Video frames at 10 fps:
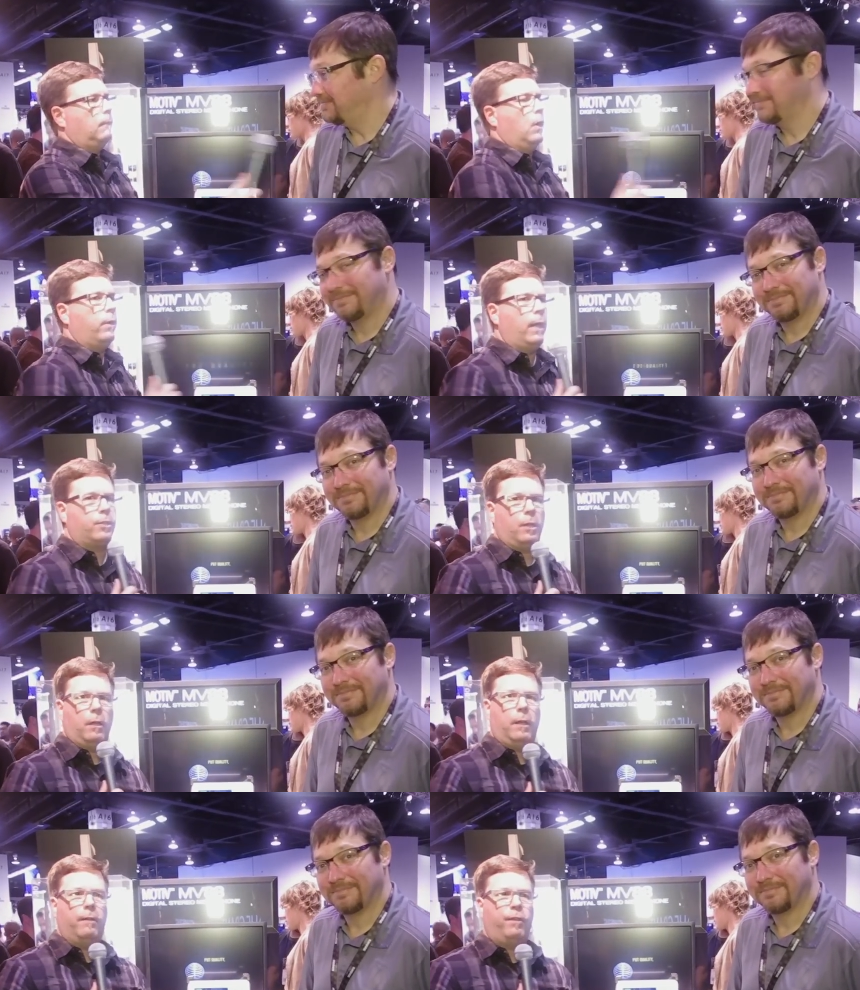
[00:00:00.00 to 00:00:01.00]
Speaker 1: Okay,
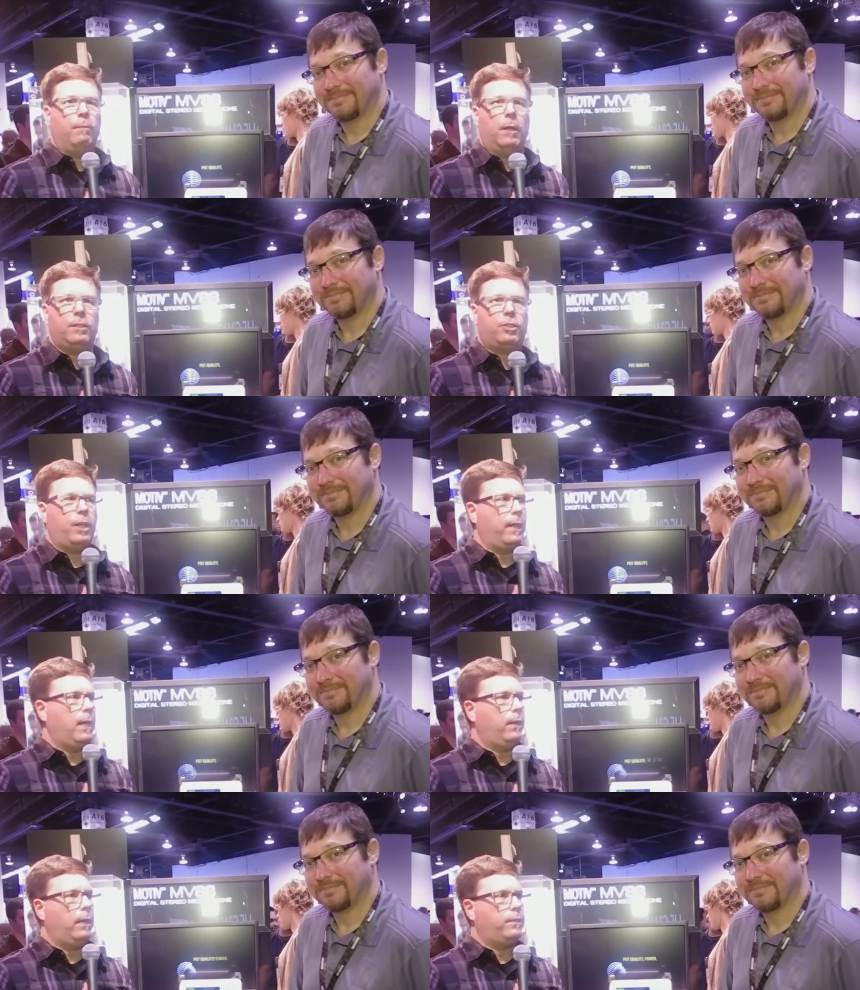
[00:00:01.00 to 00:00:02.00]
so in a few months, check it
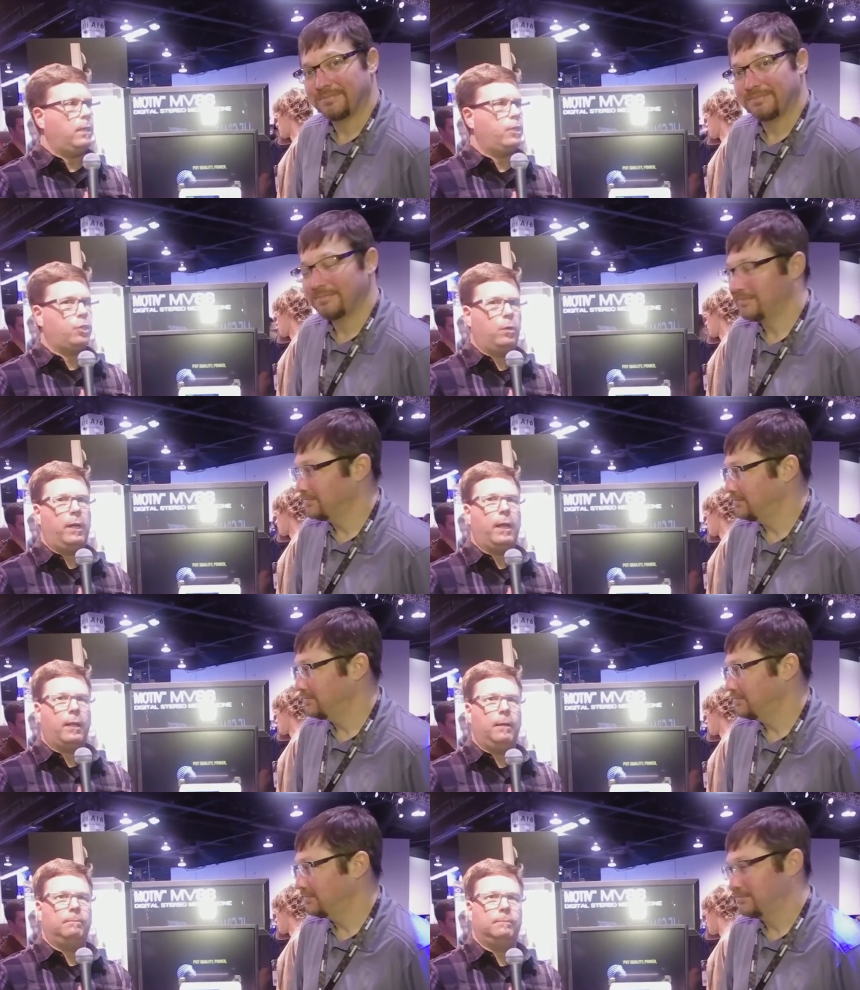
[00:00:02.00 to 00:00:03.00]
out at uh,
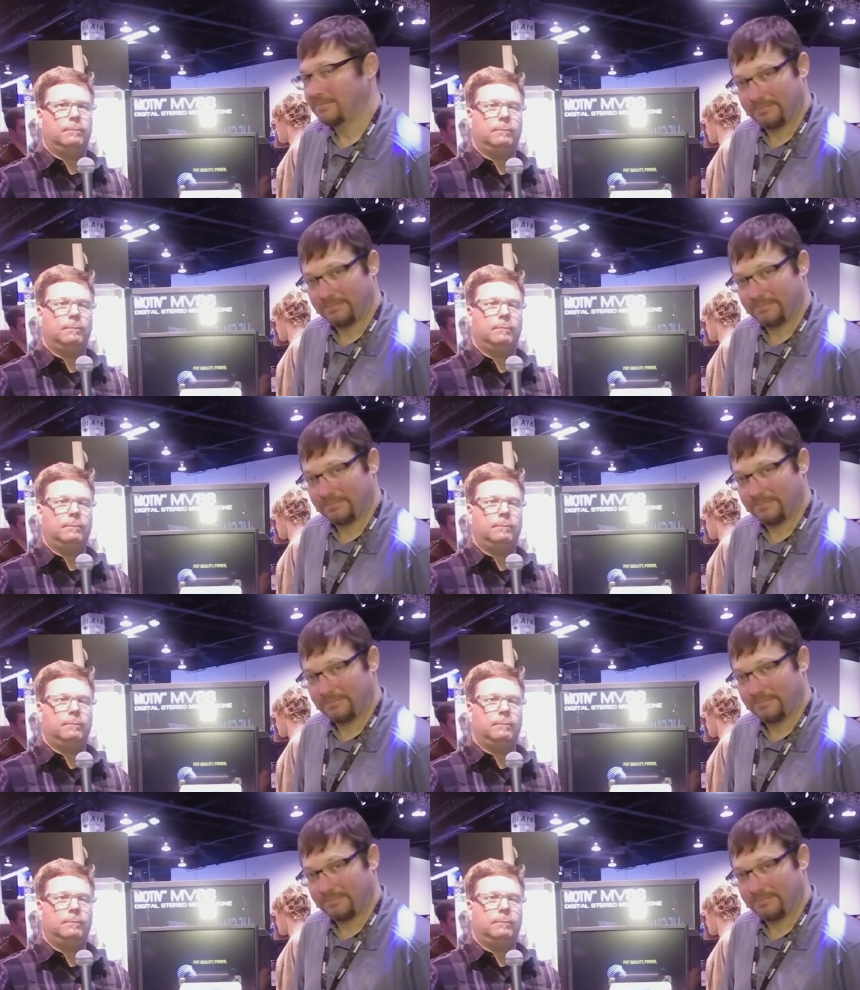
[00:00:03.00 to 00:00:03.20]
Shure.com.